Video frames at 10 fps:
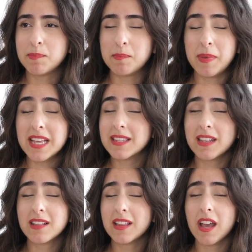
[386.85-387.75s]

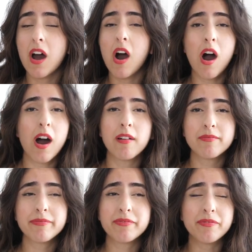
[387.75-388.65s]
basically a
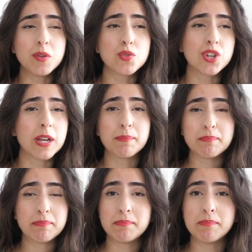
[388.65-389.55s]
hot fuchsia
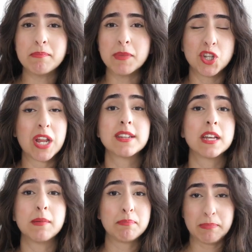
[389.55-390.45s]

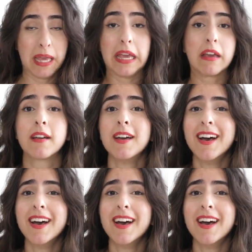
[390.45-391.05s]
magenta pink.